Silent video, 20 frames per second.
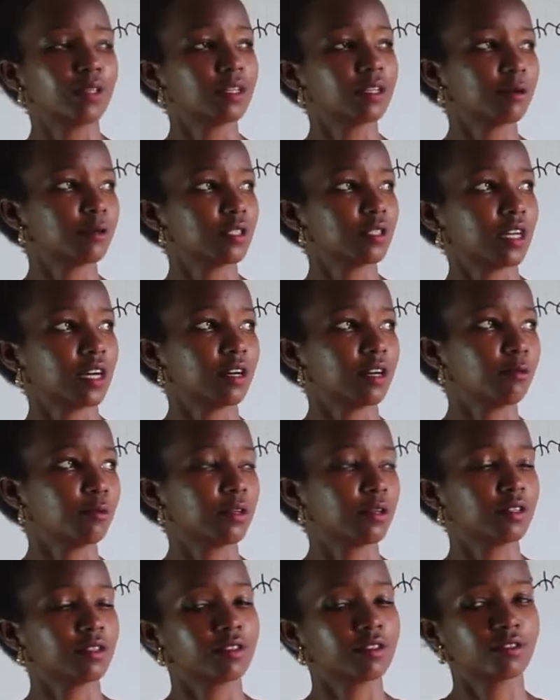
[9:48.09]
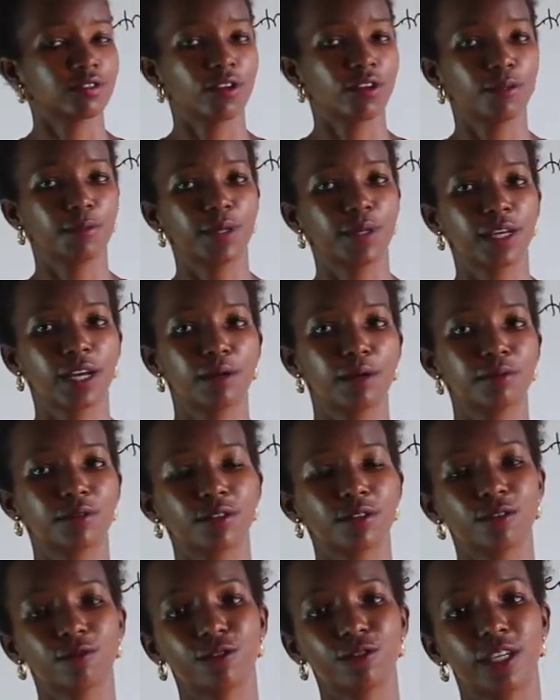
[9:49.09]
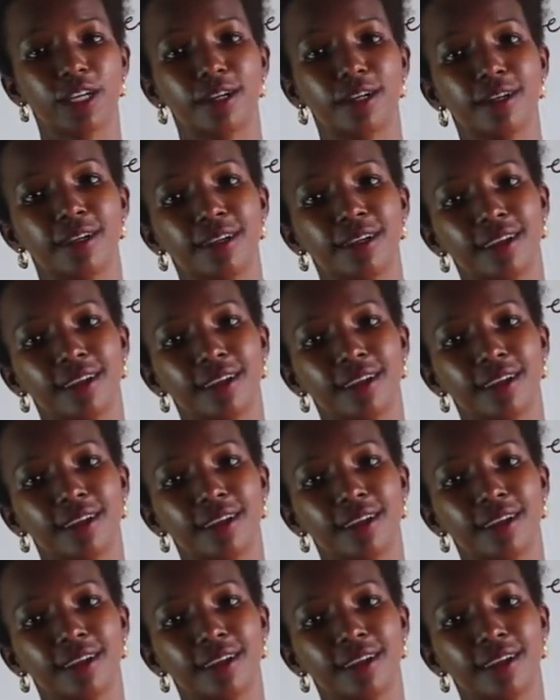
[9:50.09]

the soil becomes softer,